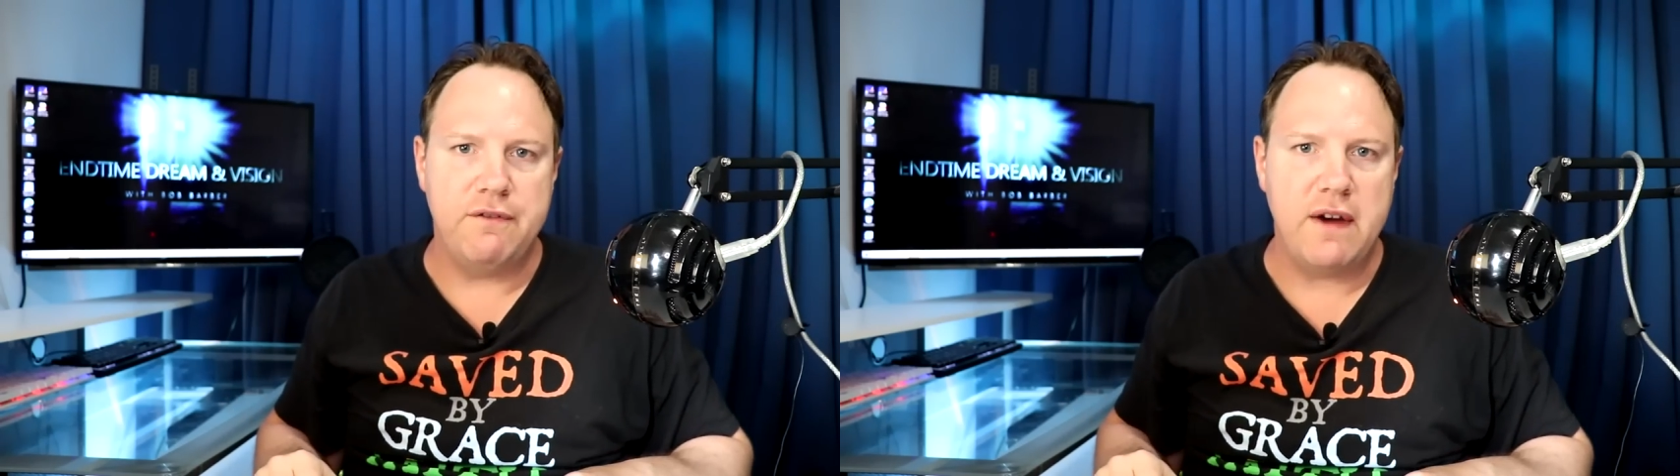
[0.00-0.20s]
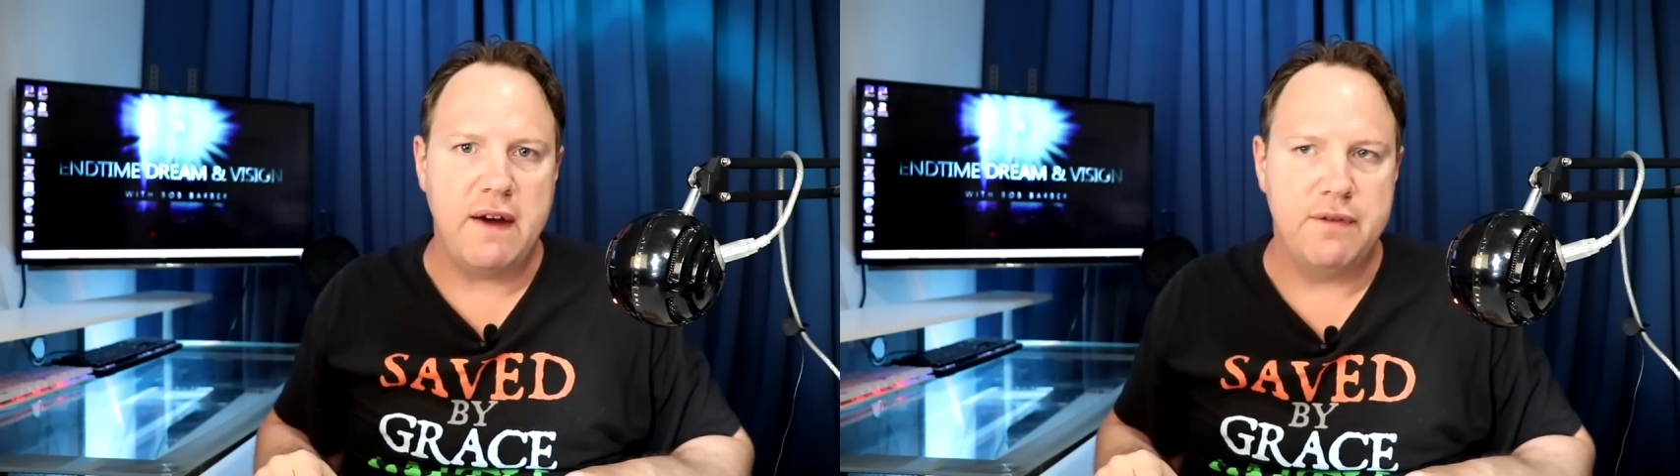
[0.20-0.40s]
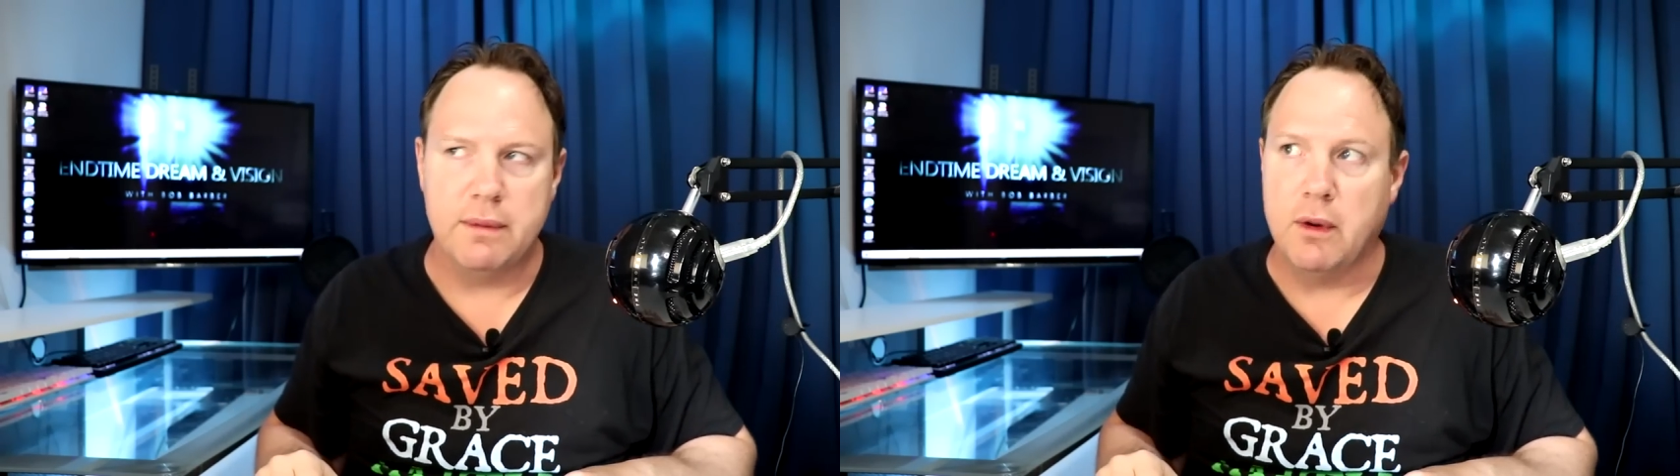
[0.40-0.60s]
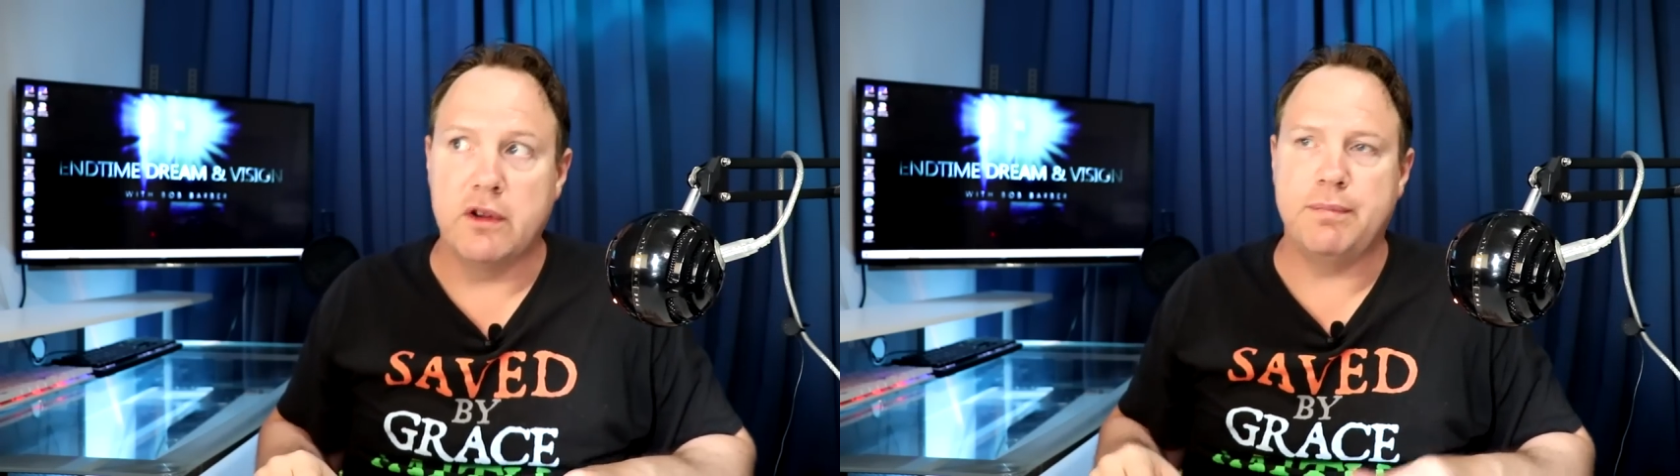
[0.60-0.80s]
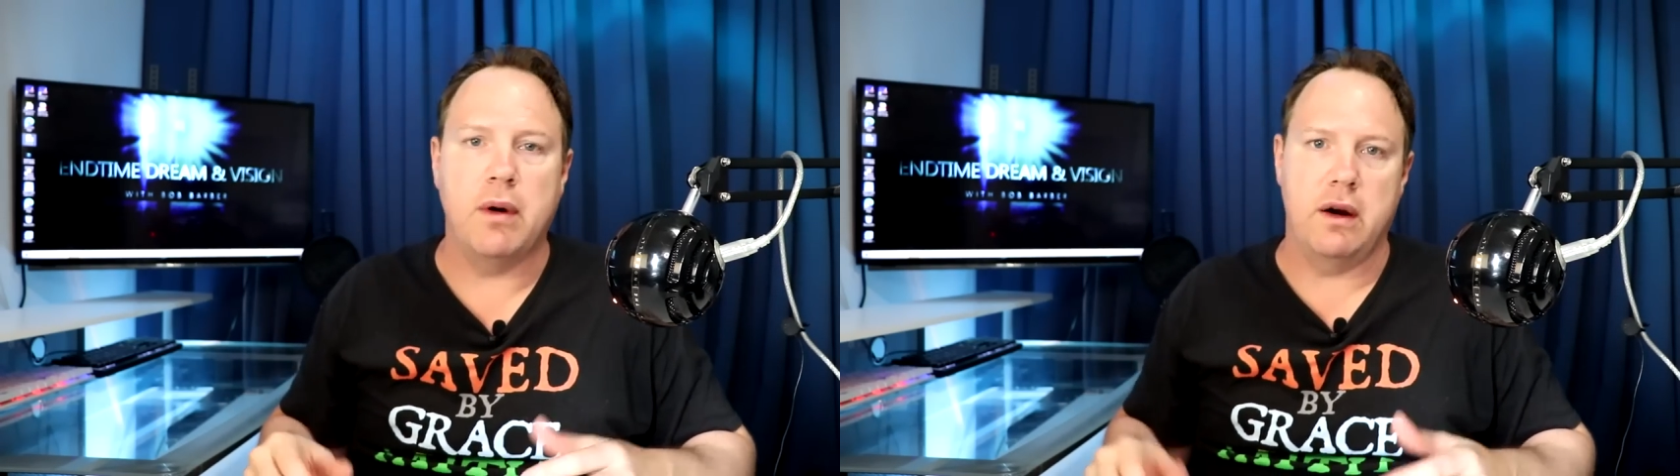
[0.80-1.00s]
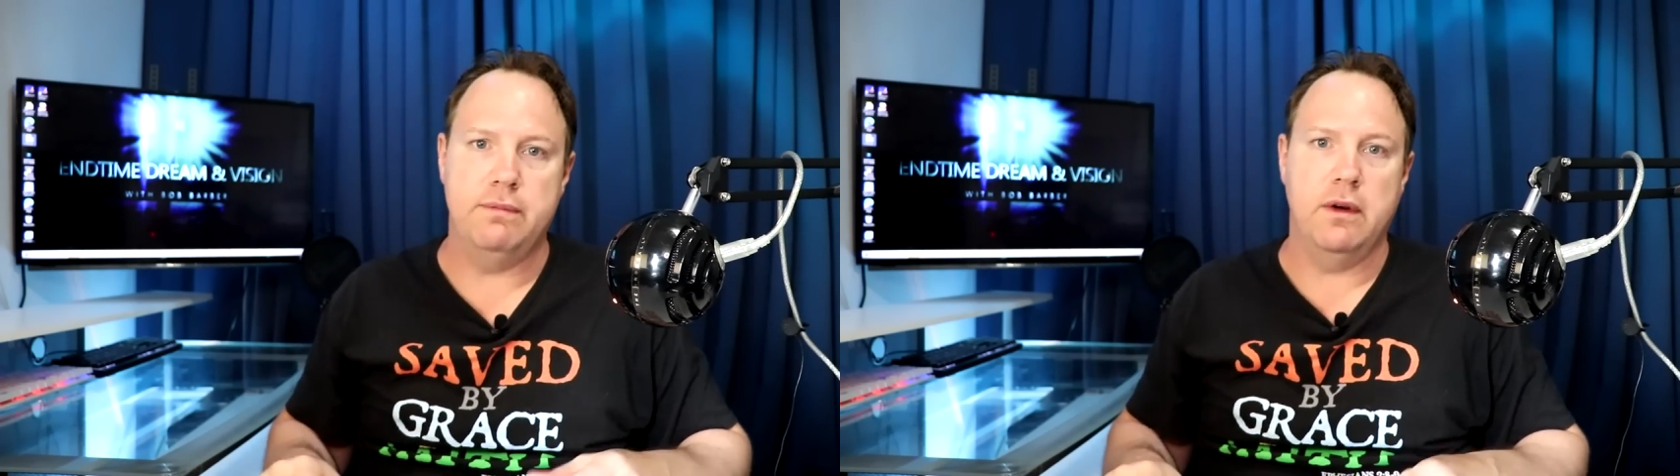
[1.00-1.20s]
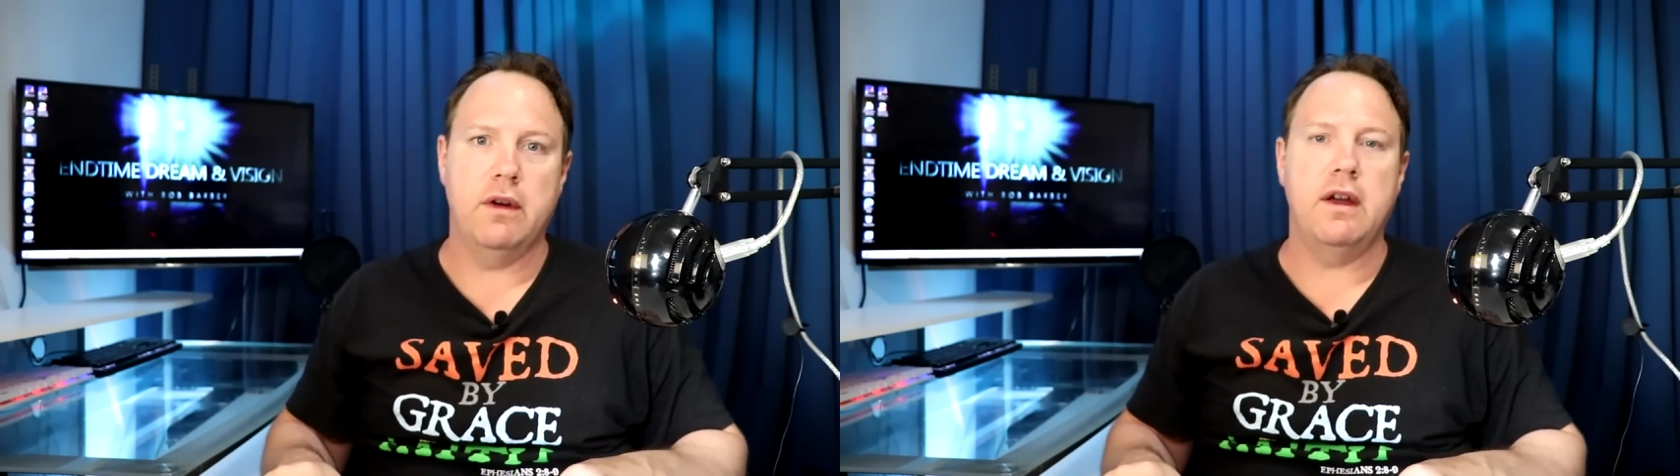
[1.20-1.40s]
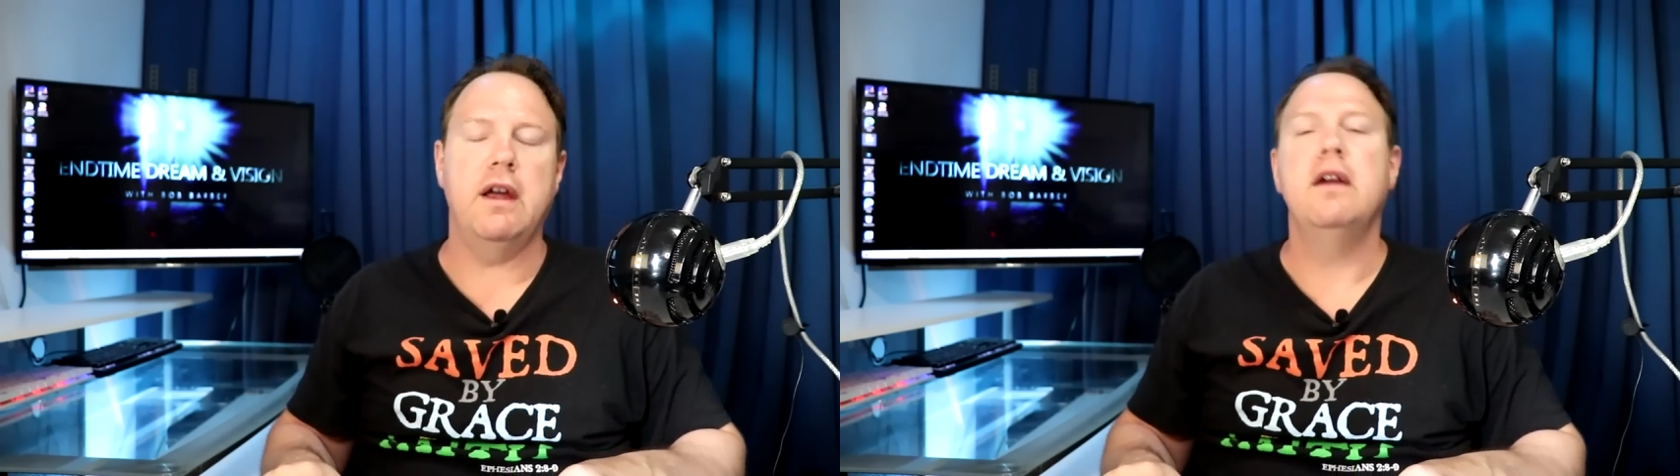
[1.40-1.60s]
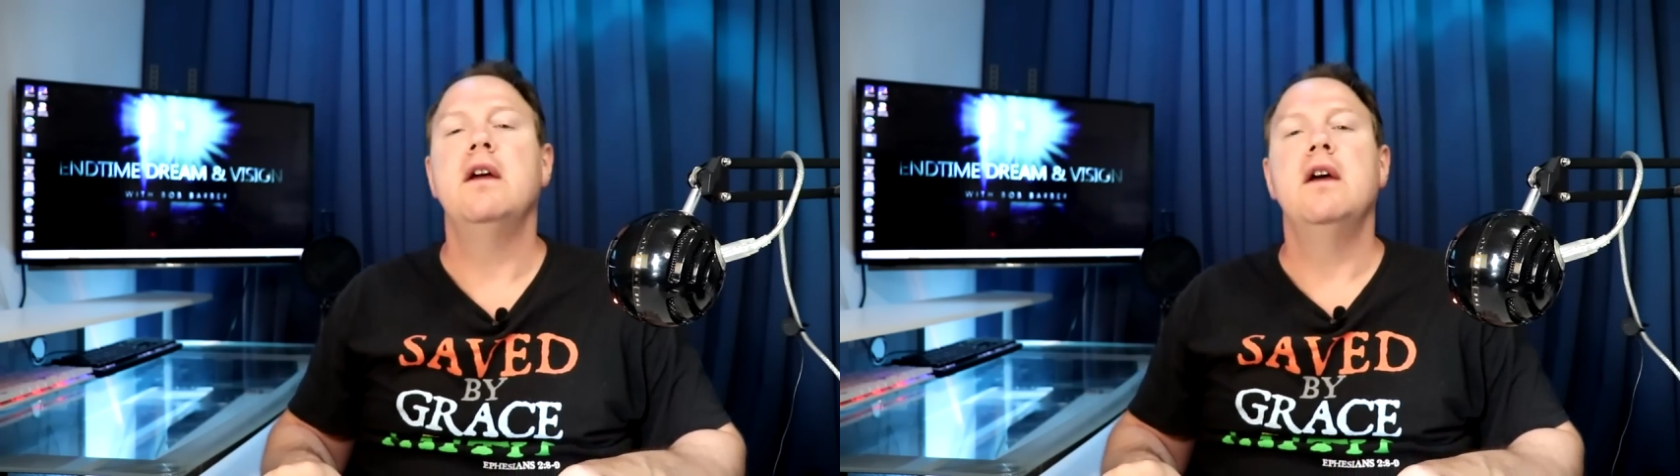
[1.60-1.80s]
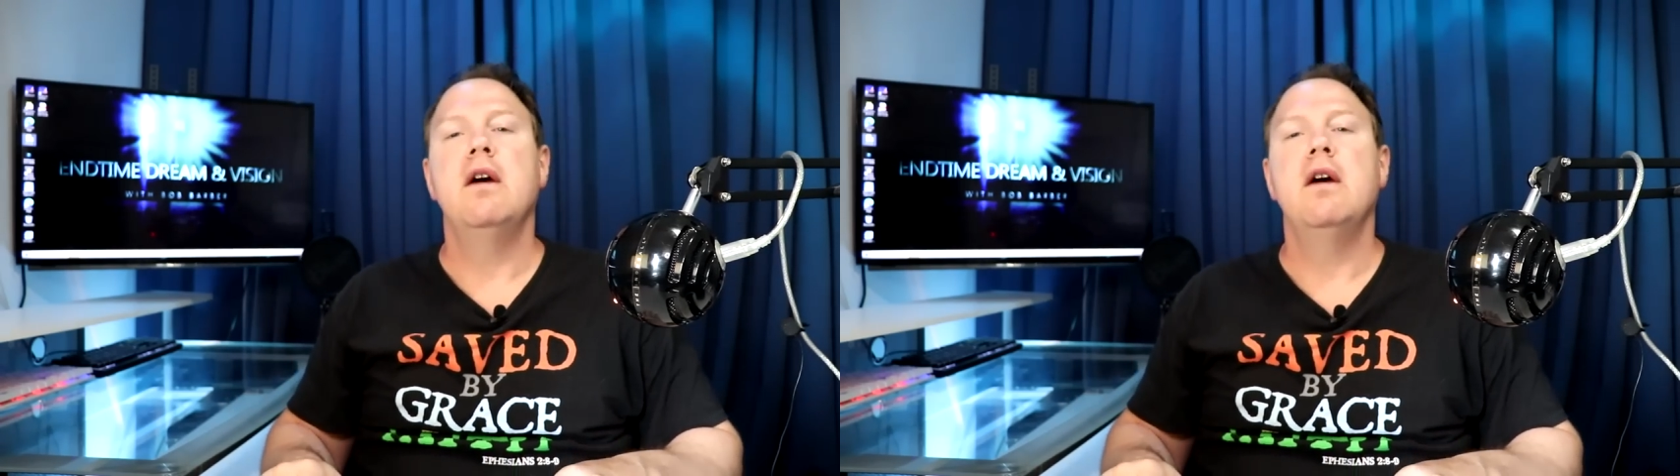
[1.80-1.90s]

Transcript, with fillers: fat for the most part, okay?